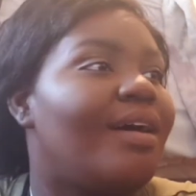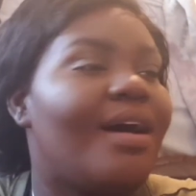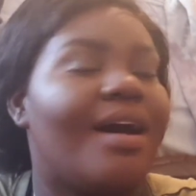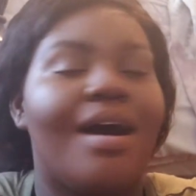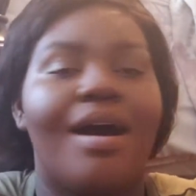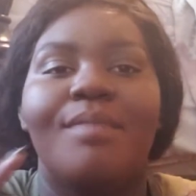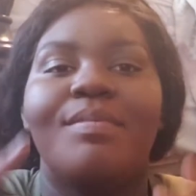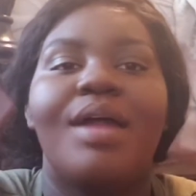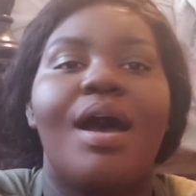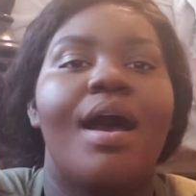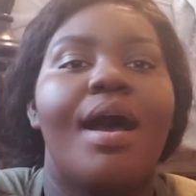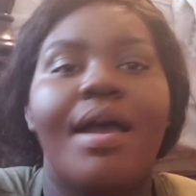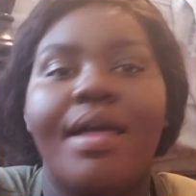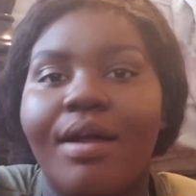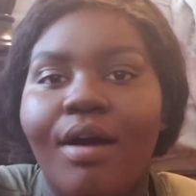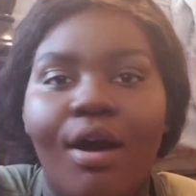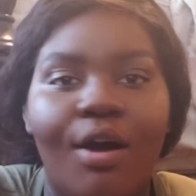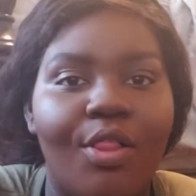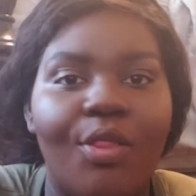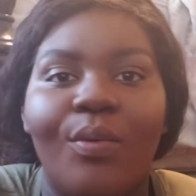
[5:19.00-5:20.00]
I'm not
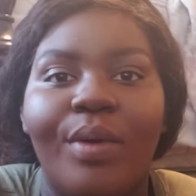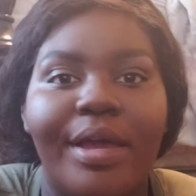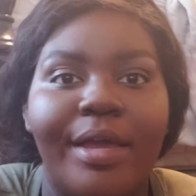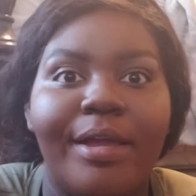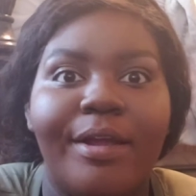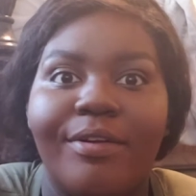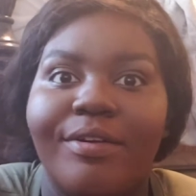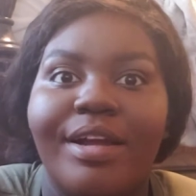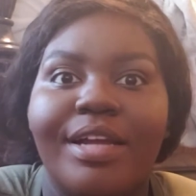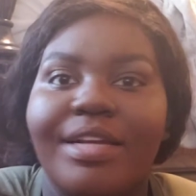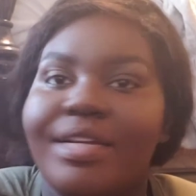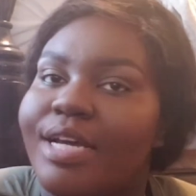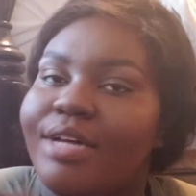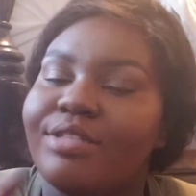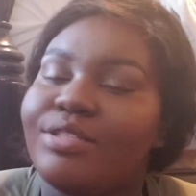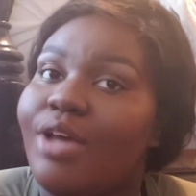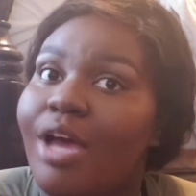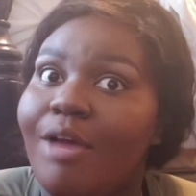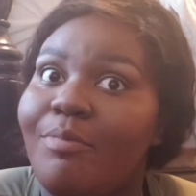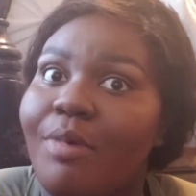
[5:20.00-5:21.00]
all the way here right now.
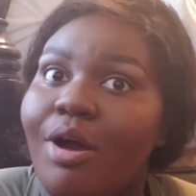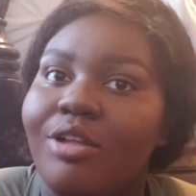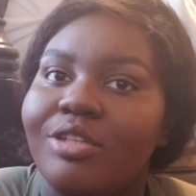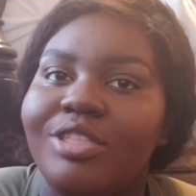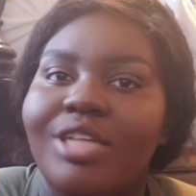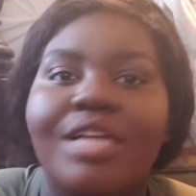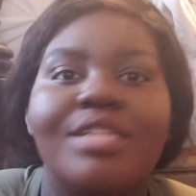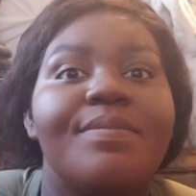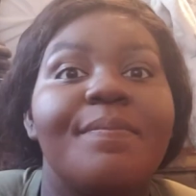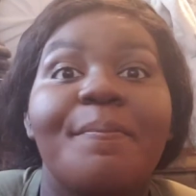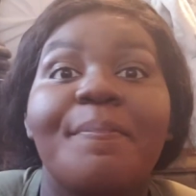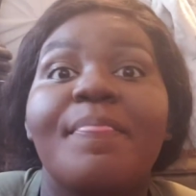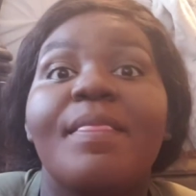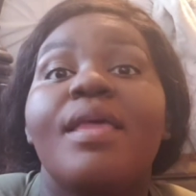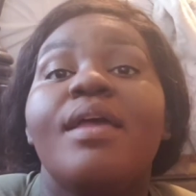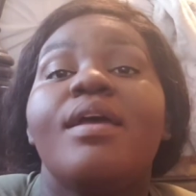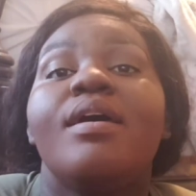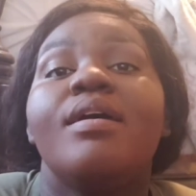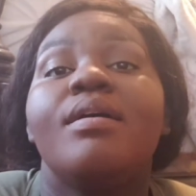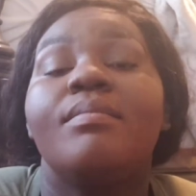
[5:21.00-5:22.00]
So I apologize.
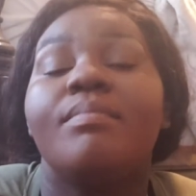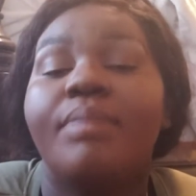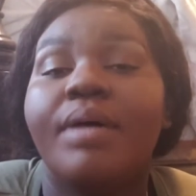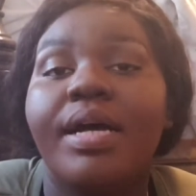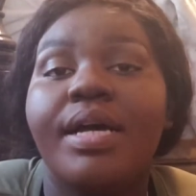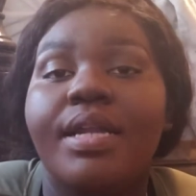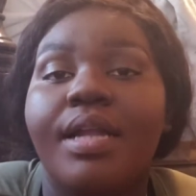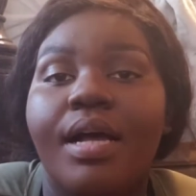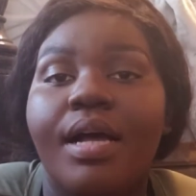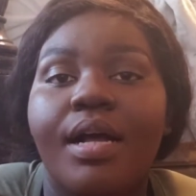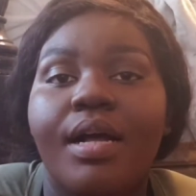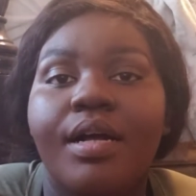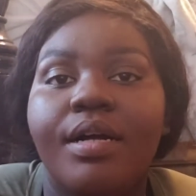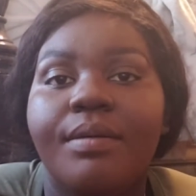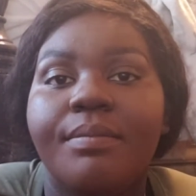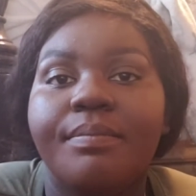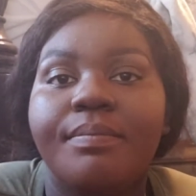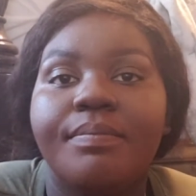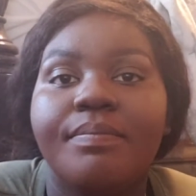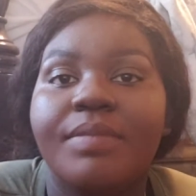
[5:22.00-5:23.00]
But
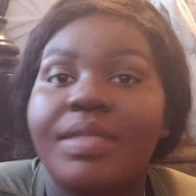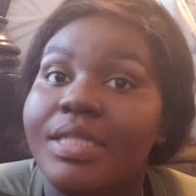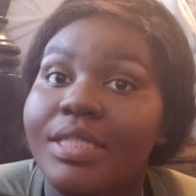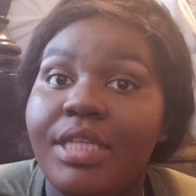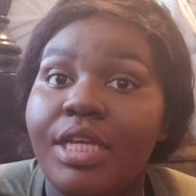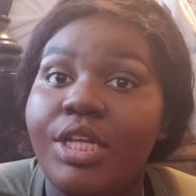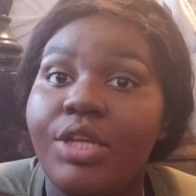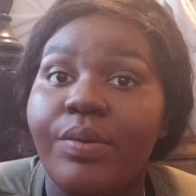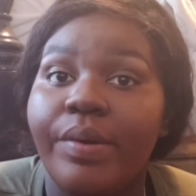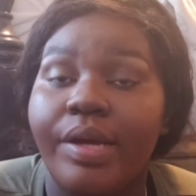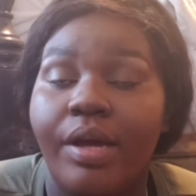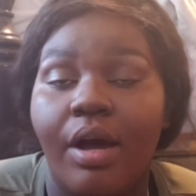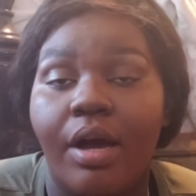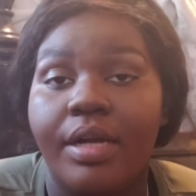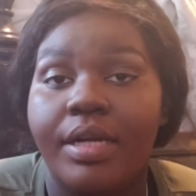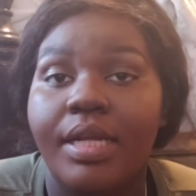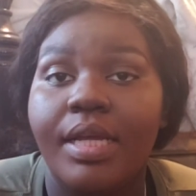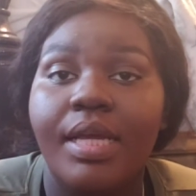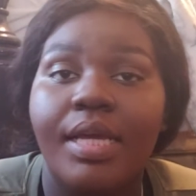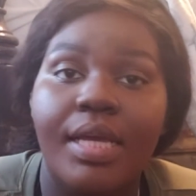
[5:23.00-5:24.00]
continuing
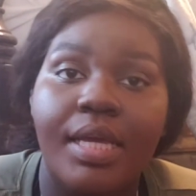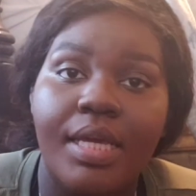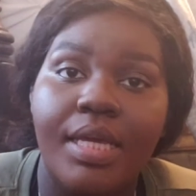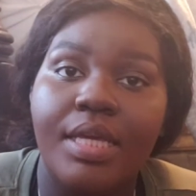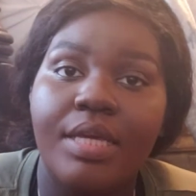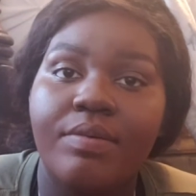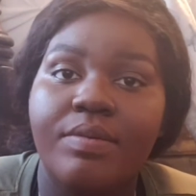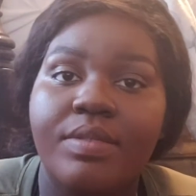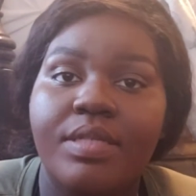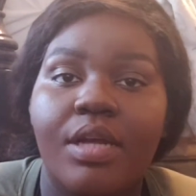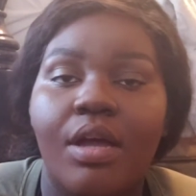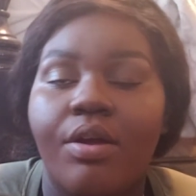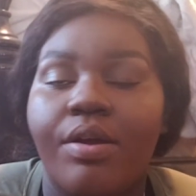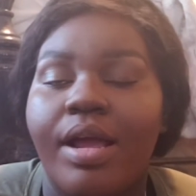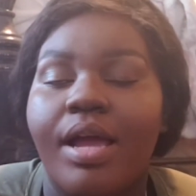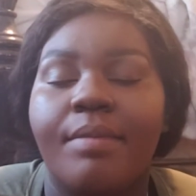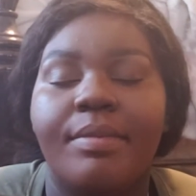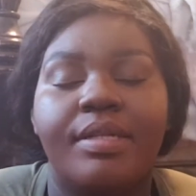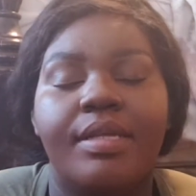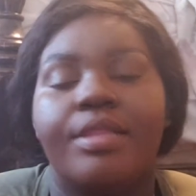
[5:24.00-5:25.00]
on, he was like, all right,
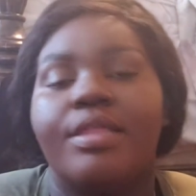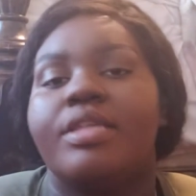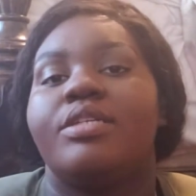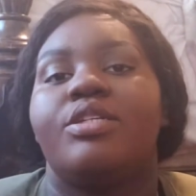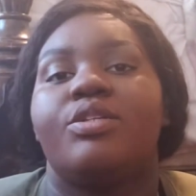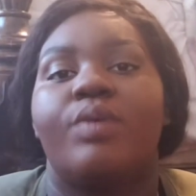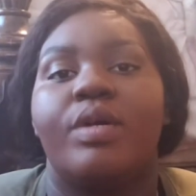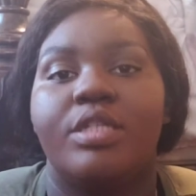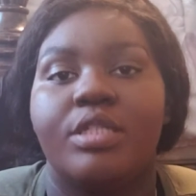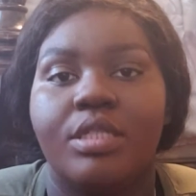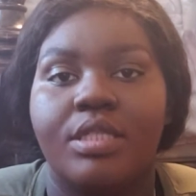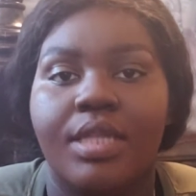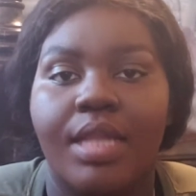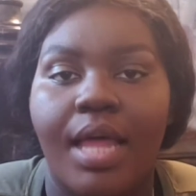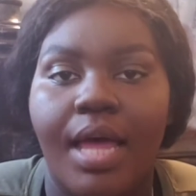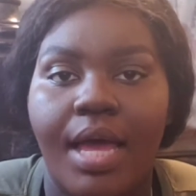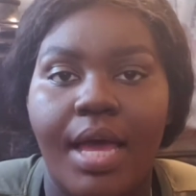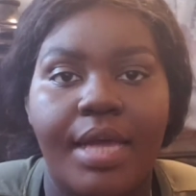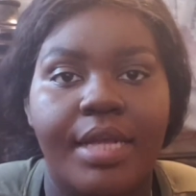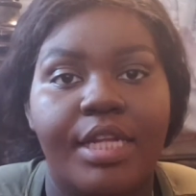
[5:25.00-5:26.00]
I'm gonna let that situation
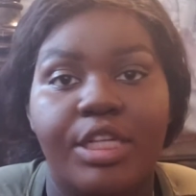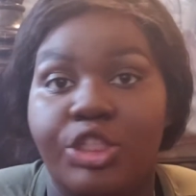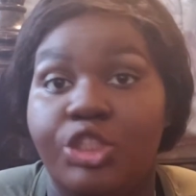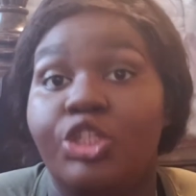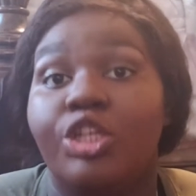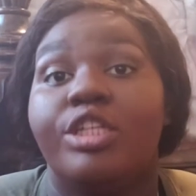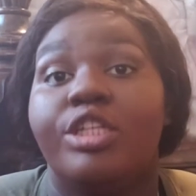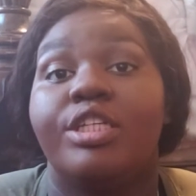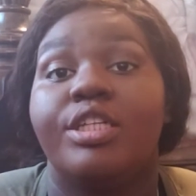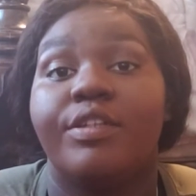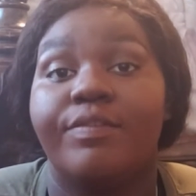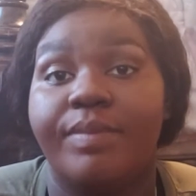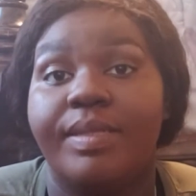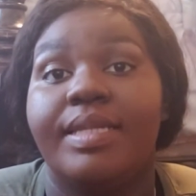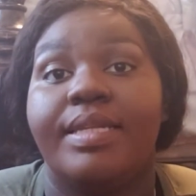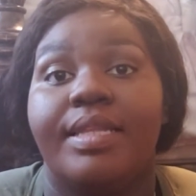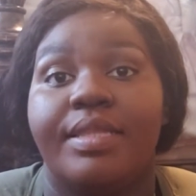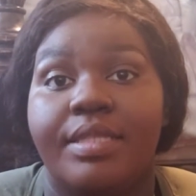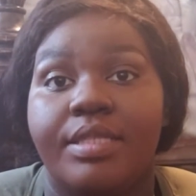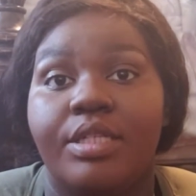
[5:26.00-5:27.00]
slide. He shouldn't have, but he
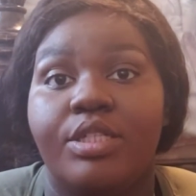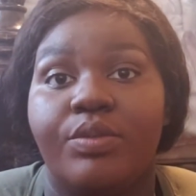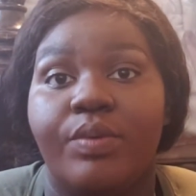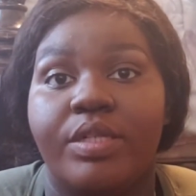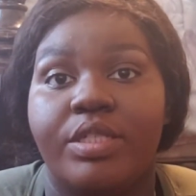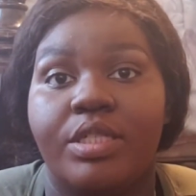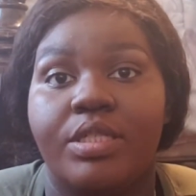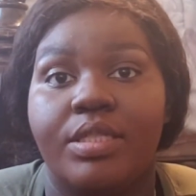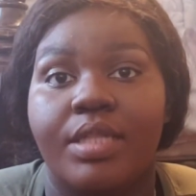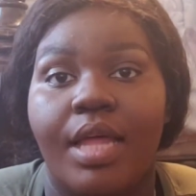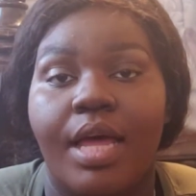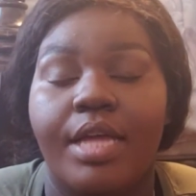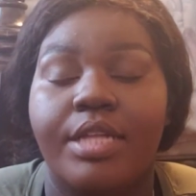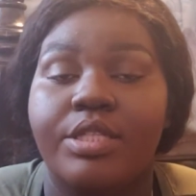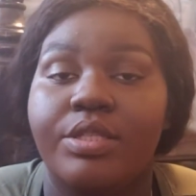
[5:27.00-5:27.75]
let the situation slide.